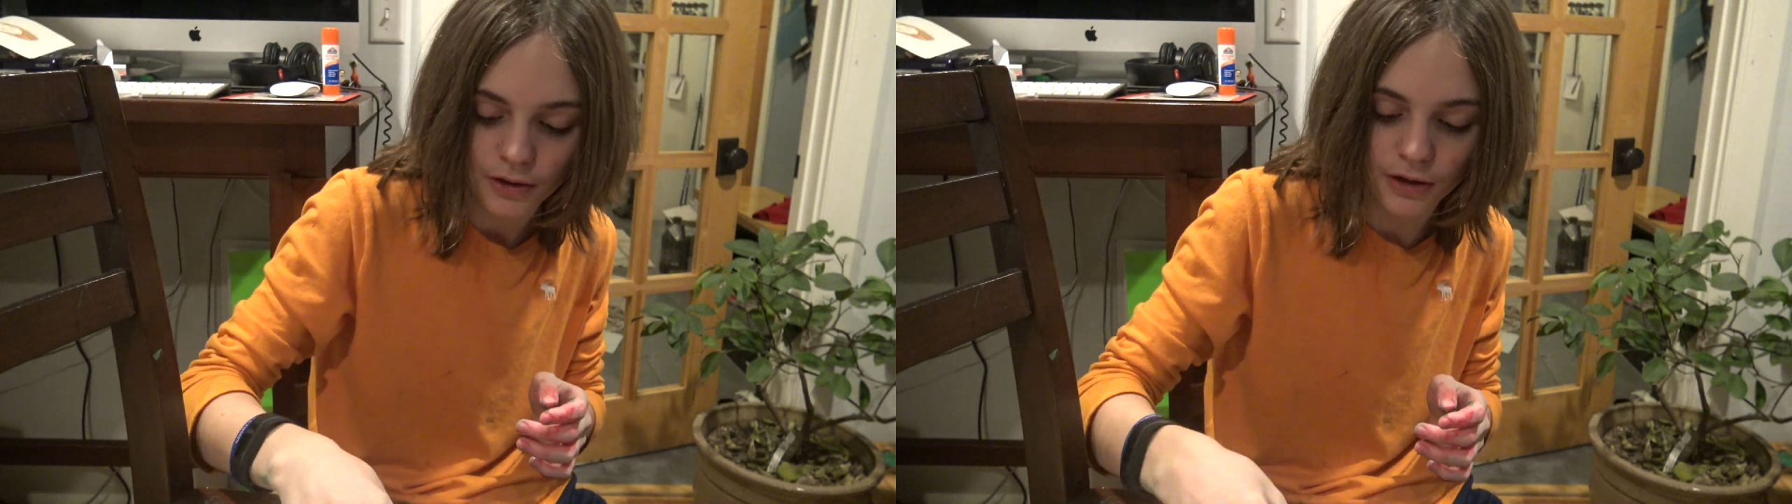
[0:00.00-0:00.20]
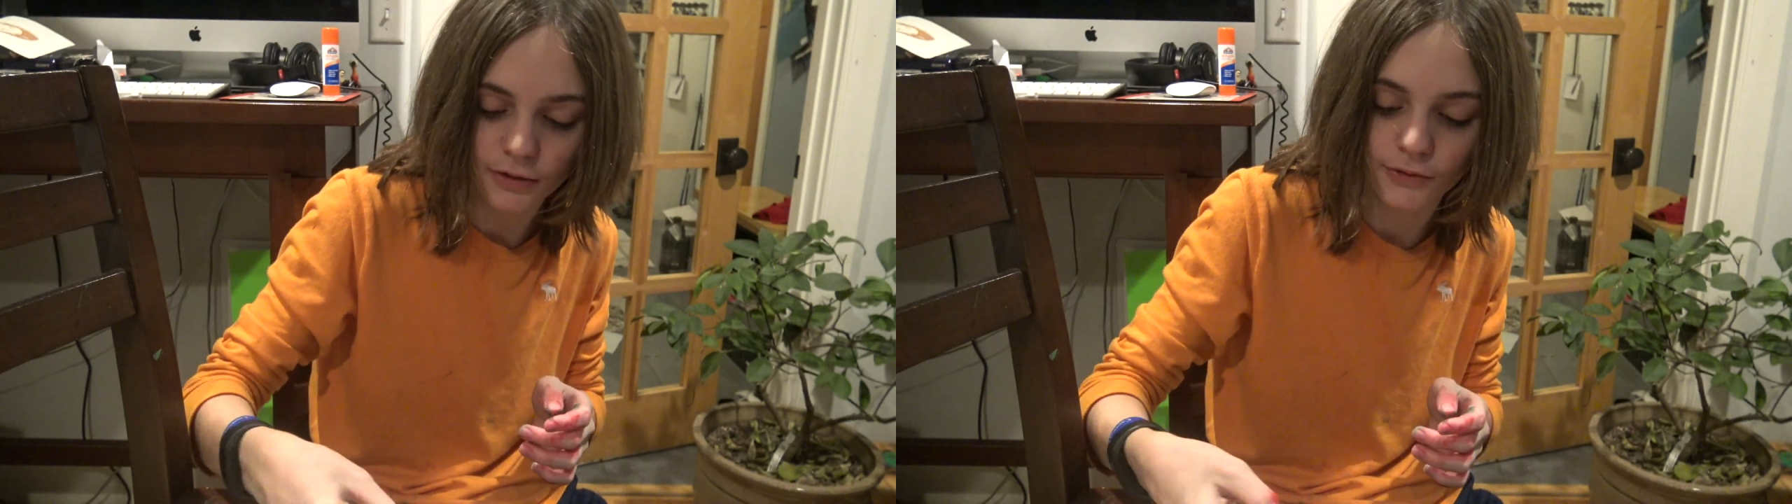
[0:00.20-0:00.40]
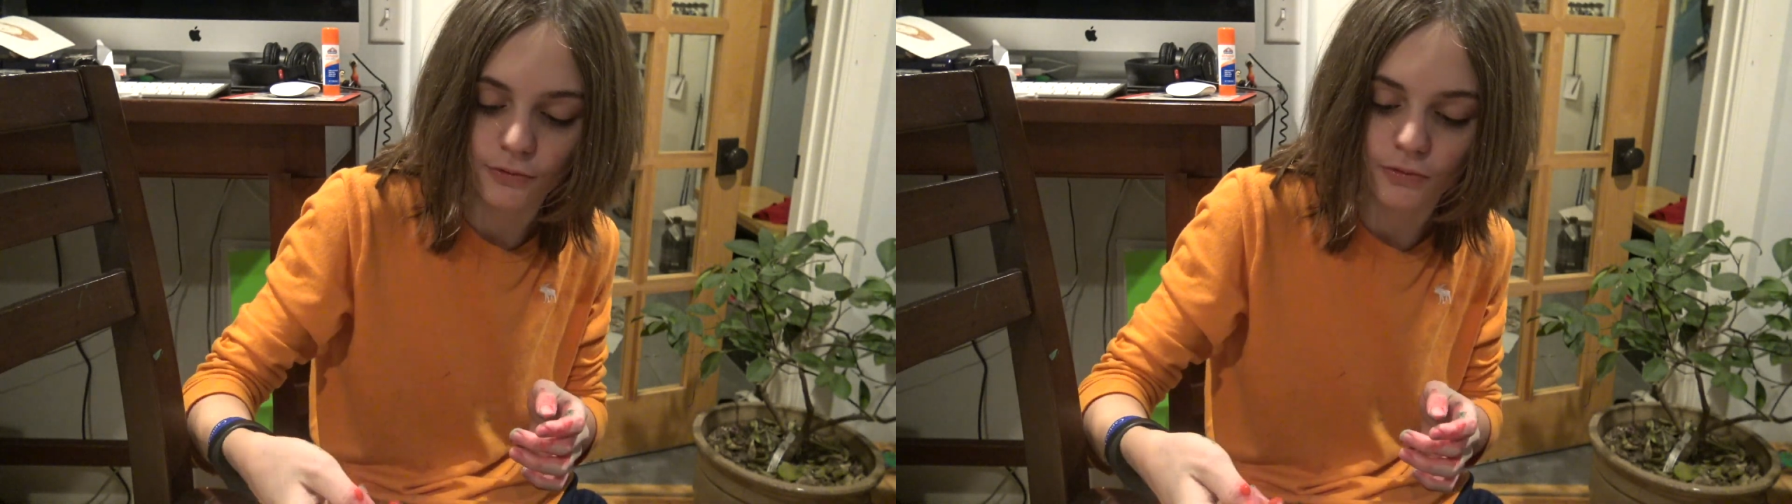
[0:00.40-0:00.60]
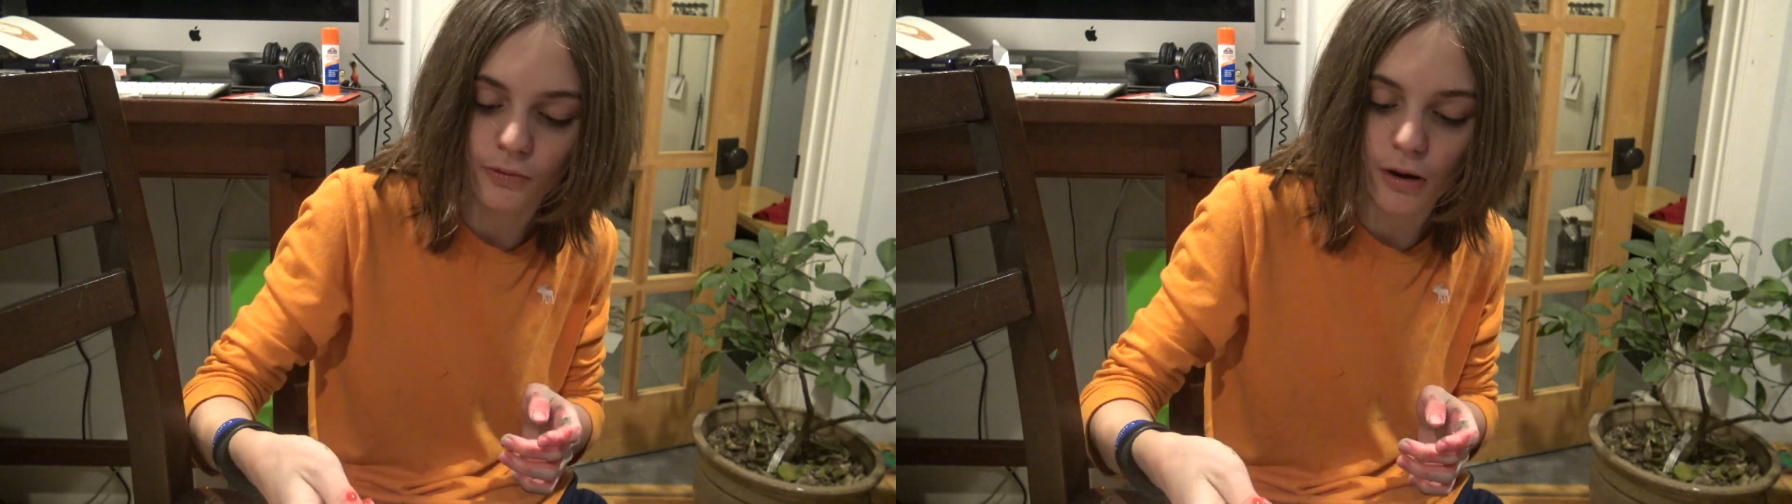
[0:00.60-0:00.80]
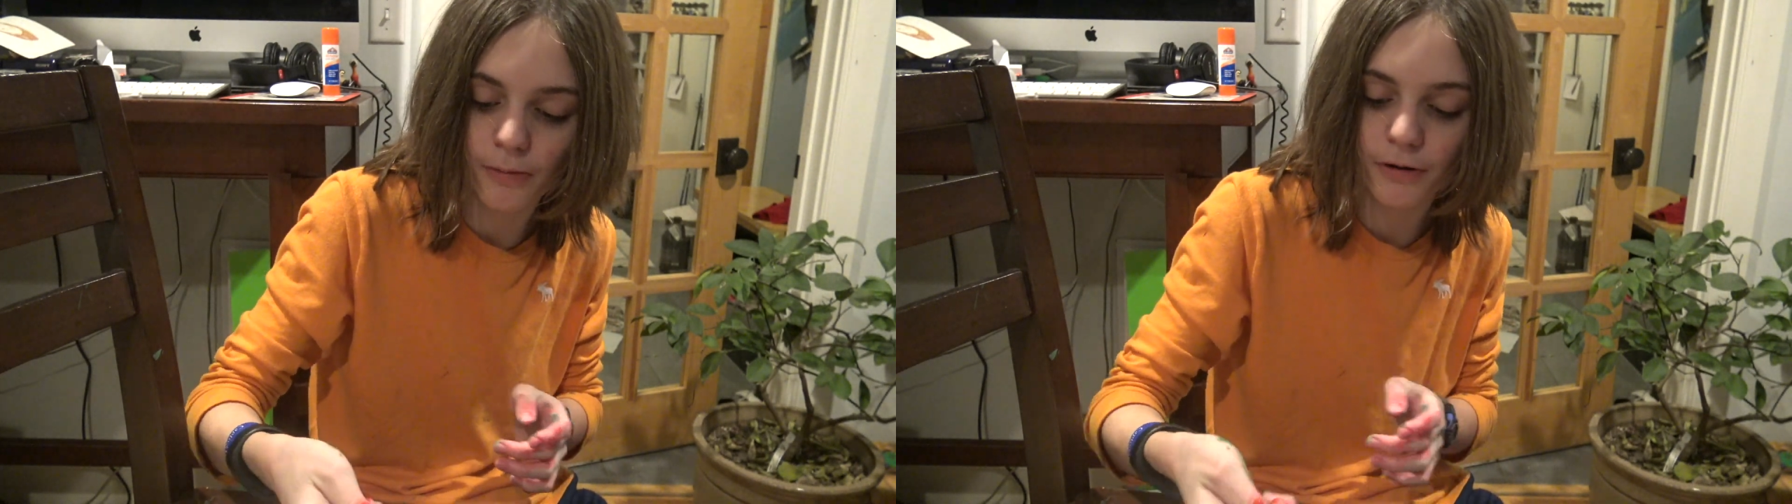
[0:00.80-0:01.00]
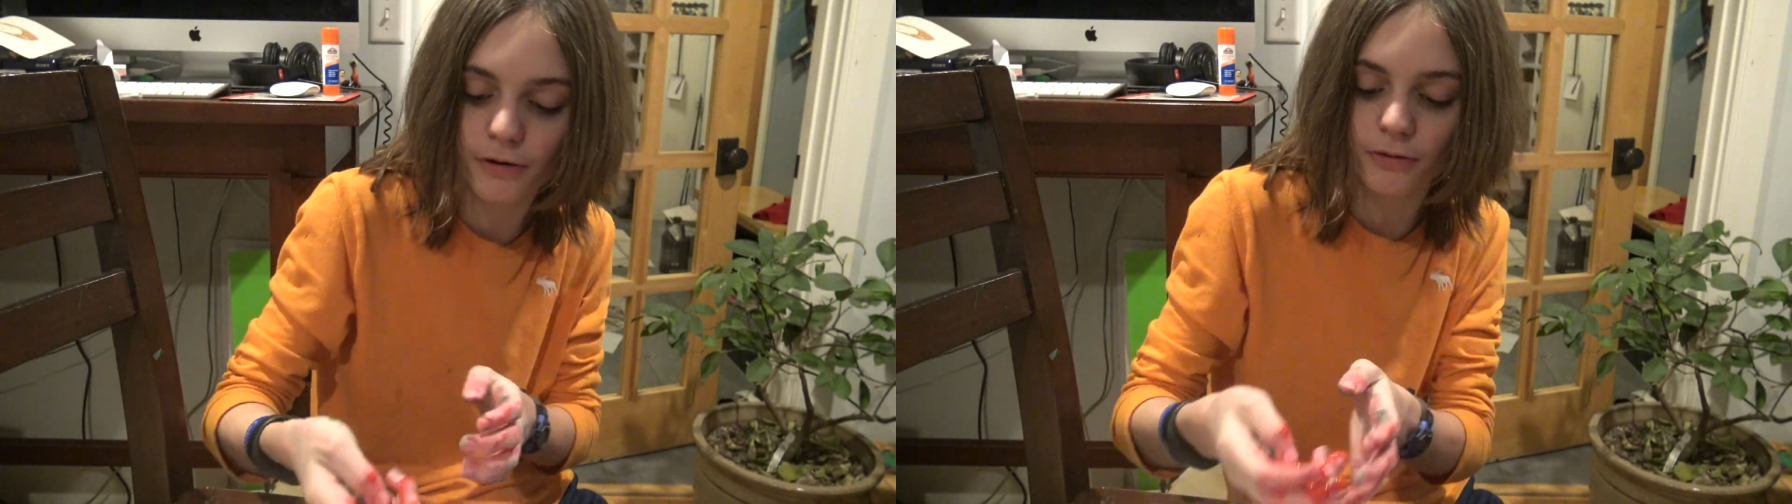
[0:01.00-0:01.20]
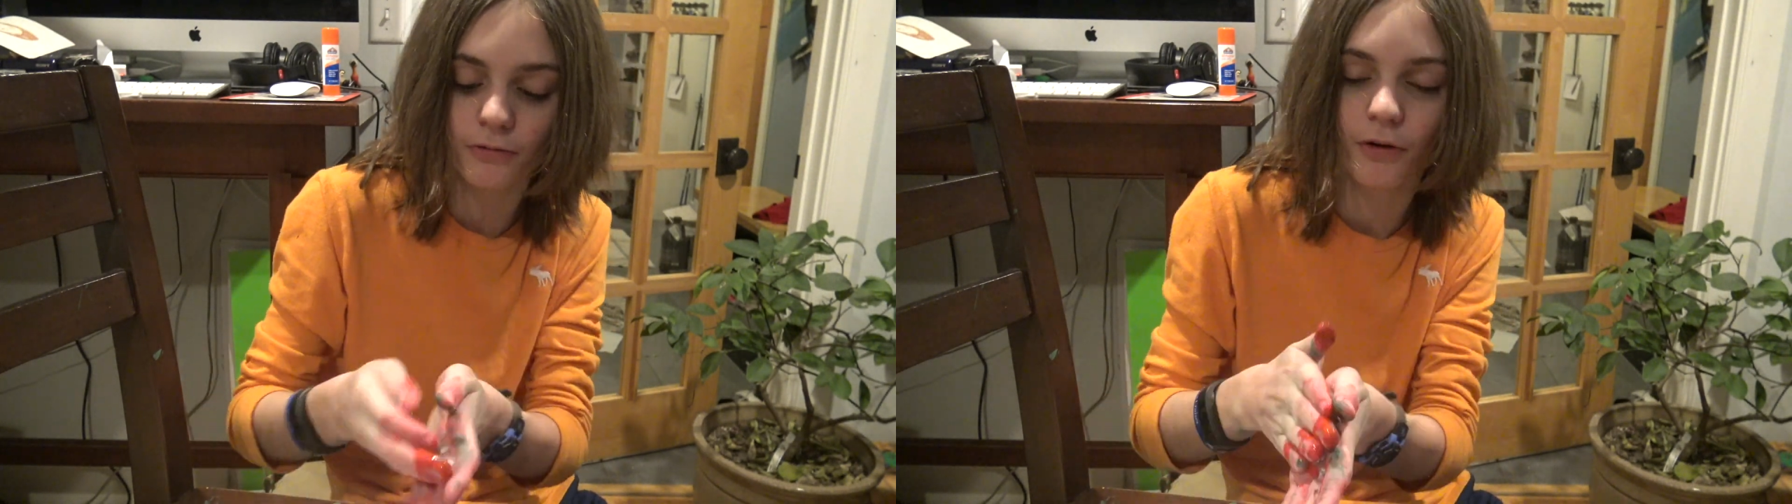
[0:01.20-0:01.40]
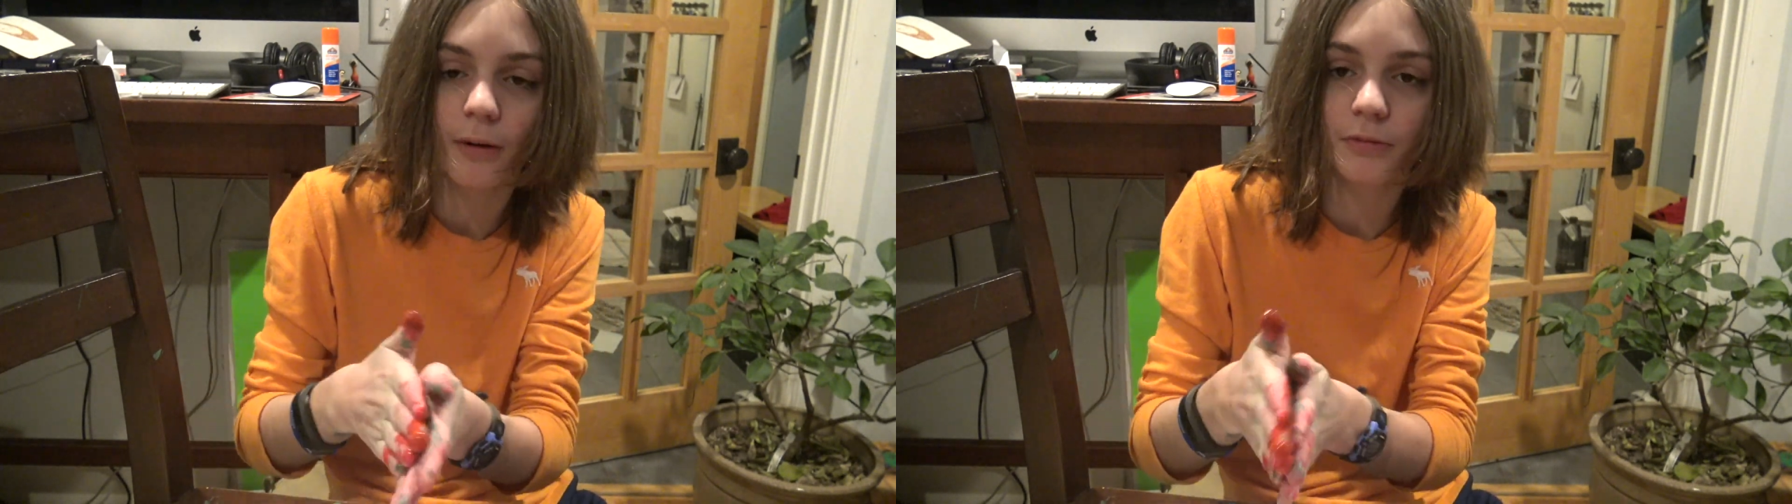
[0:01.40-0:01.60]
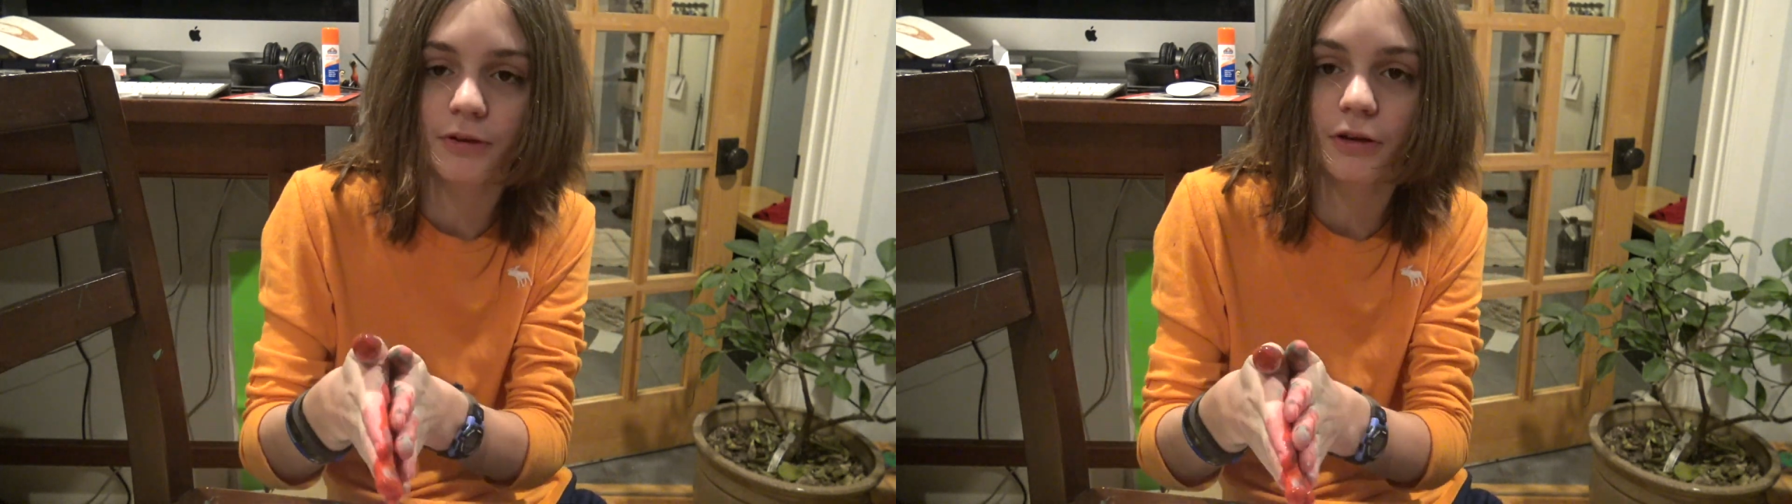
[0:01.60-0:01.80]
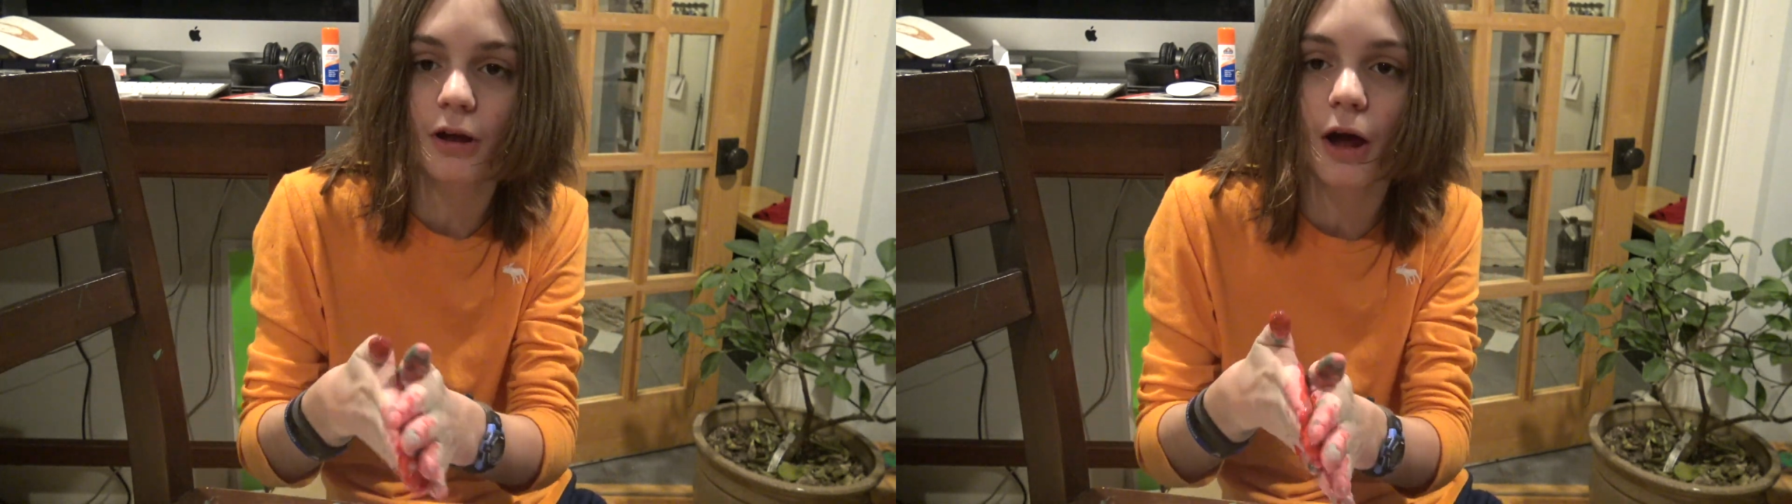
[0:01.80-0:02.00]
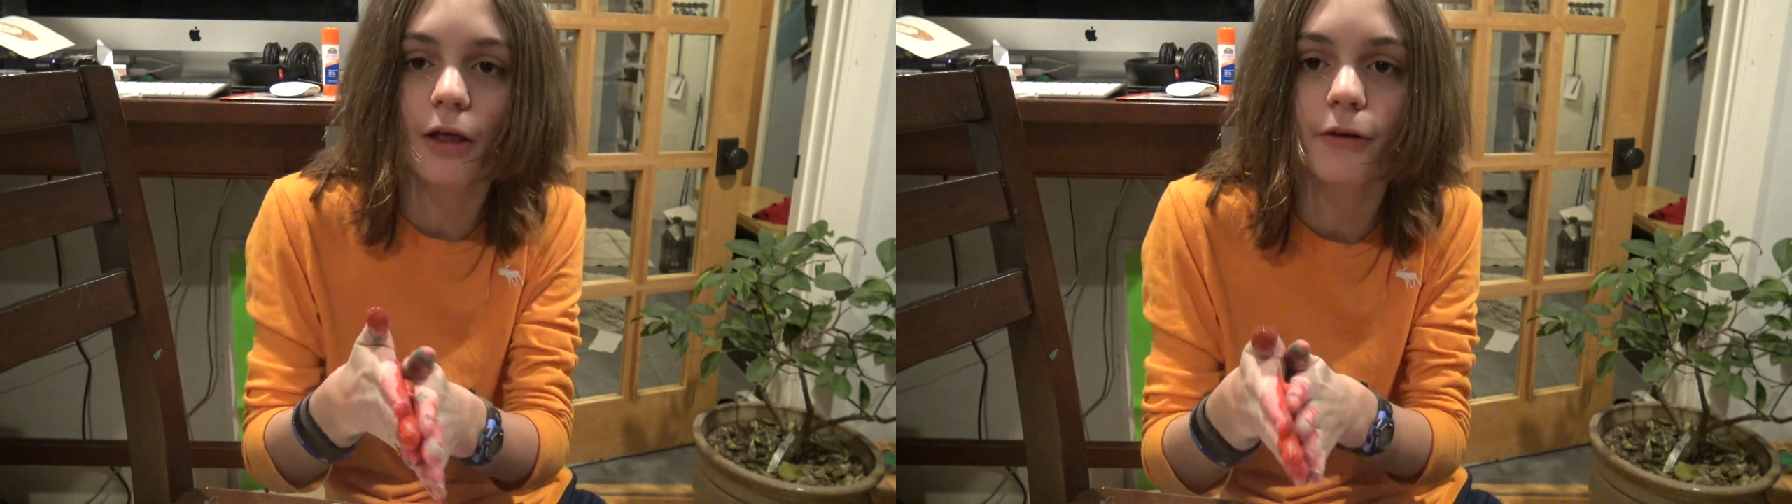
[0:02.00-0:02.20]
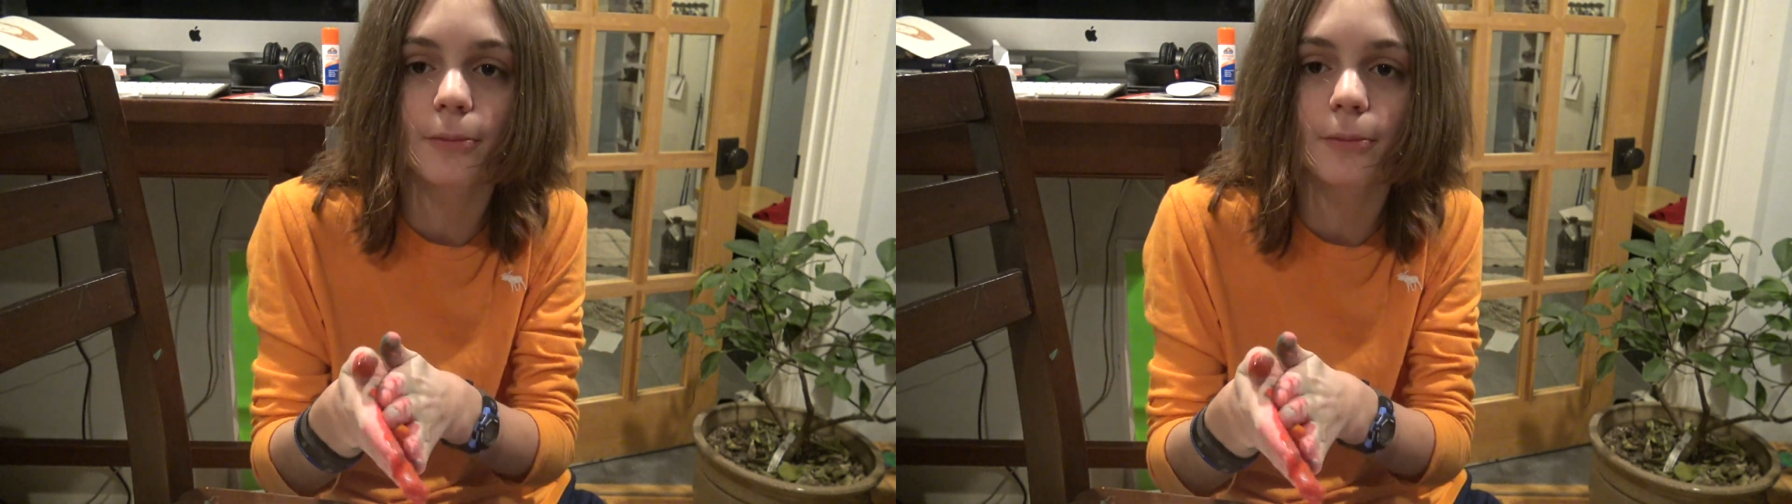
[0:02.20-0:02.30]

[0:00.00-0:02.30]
is rub the other